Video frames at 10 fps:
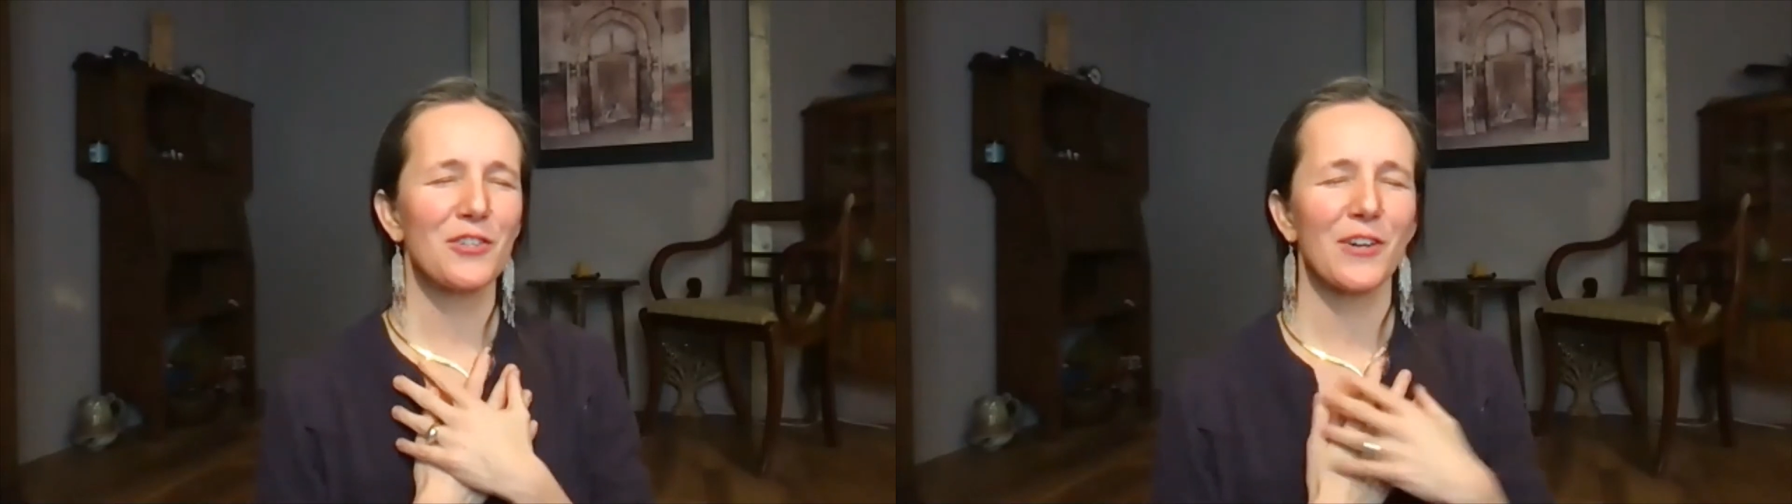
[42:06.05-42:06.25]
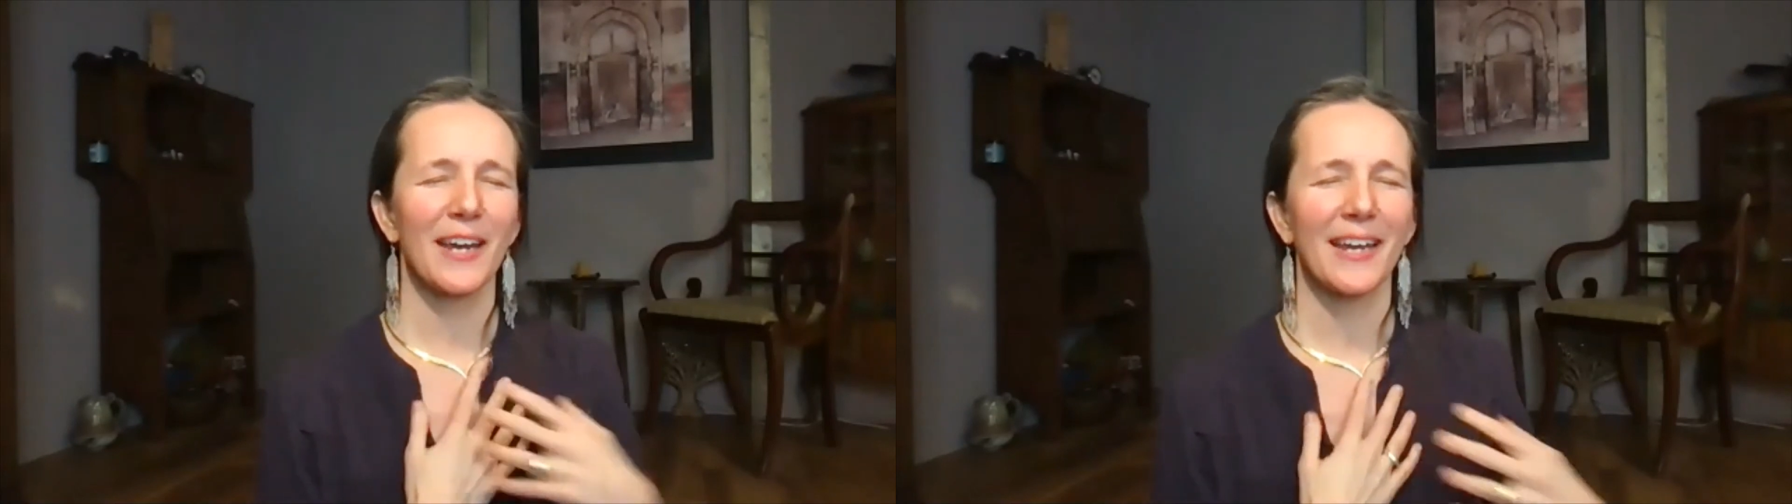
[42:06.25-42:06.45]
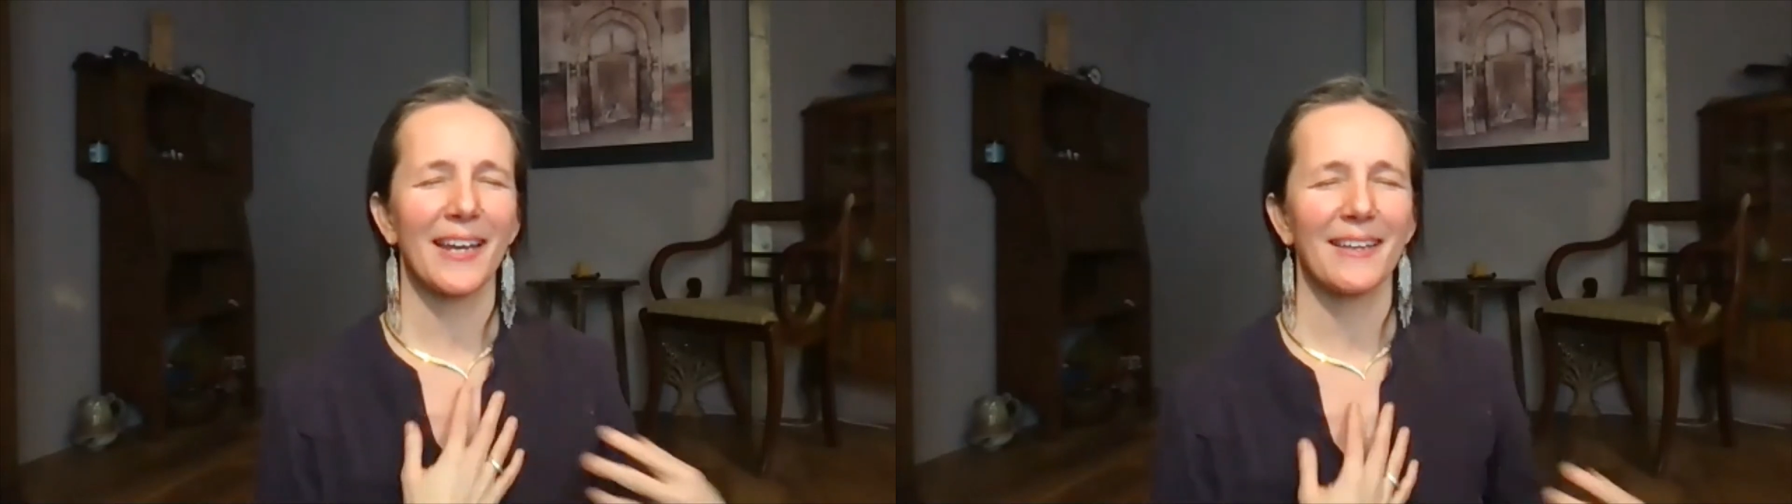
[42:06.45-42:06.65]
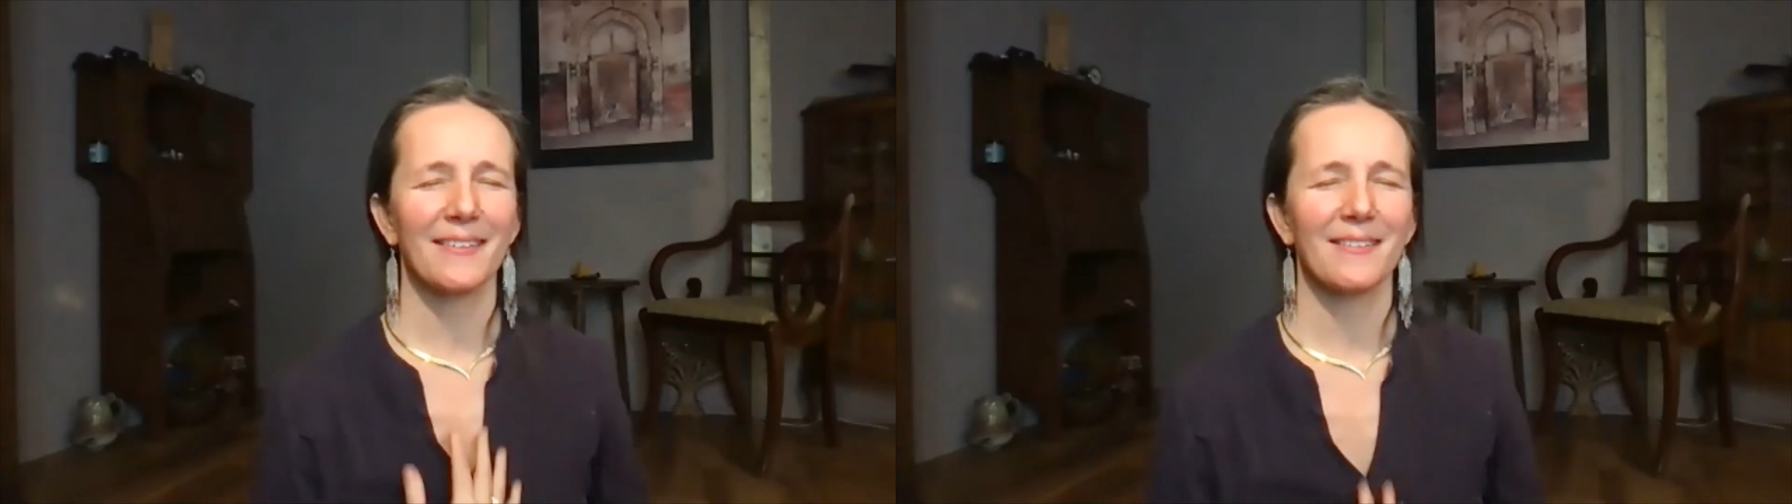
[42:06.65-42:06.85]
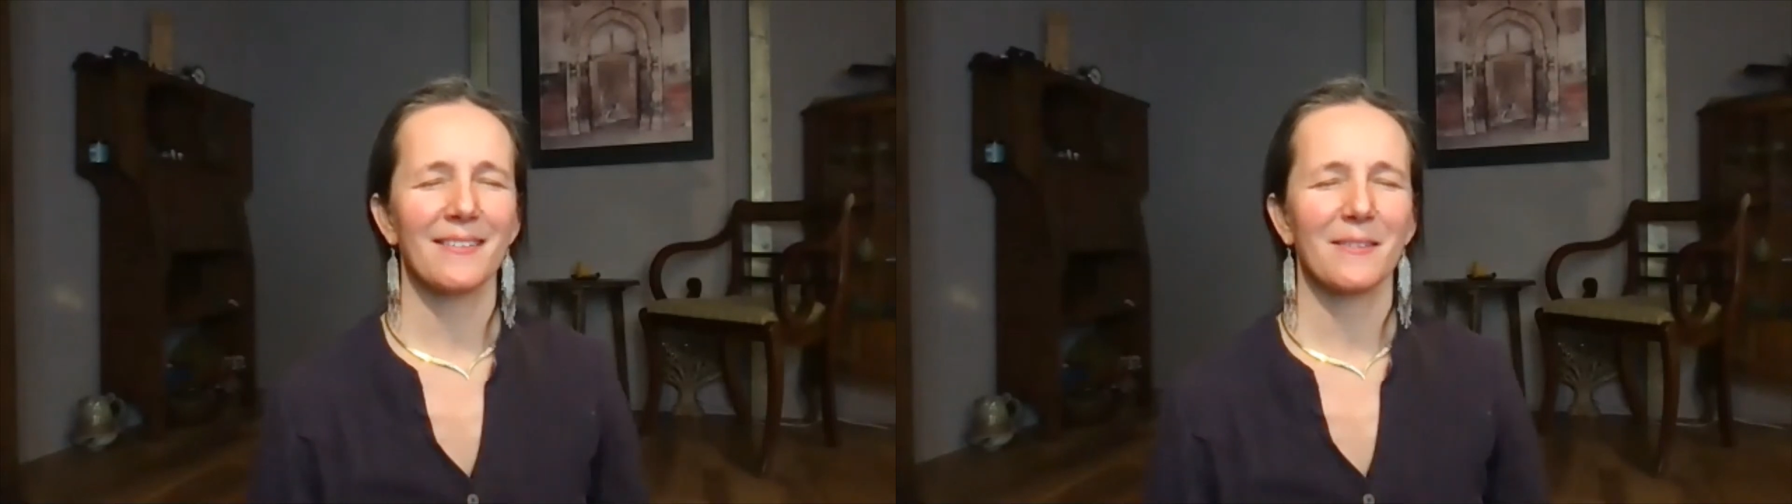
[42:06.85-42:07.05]
your
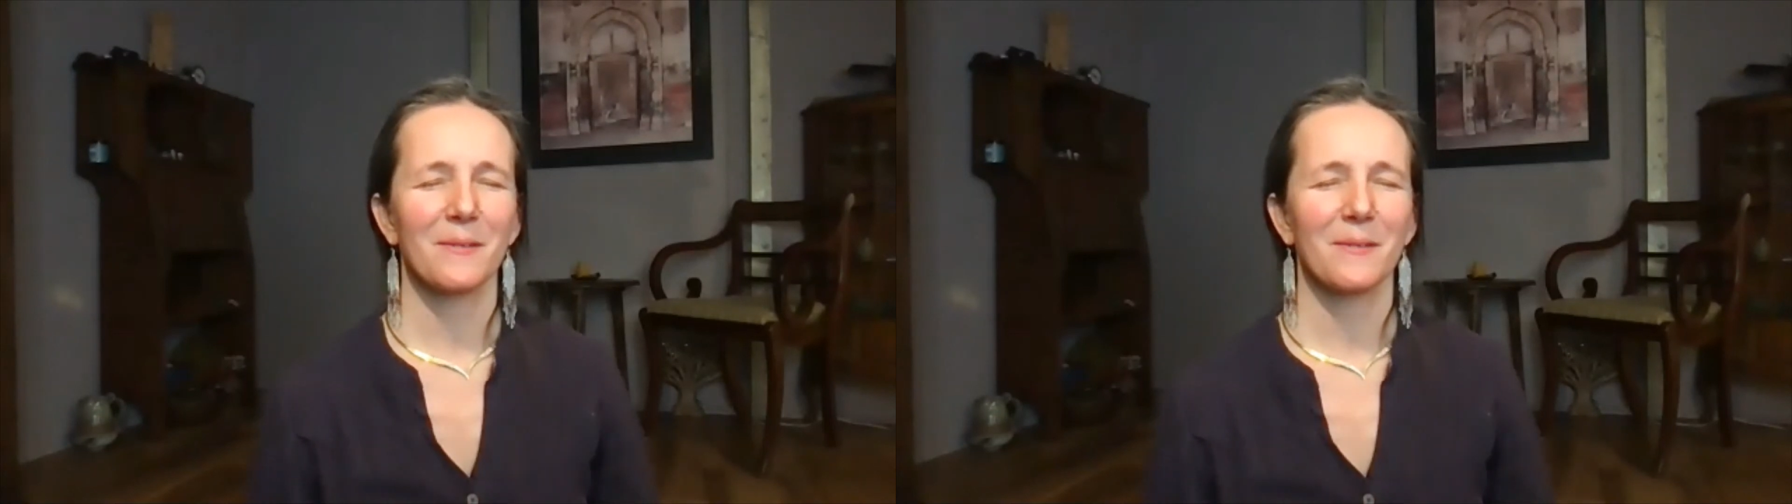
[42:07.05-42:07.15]
hands.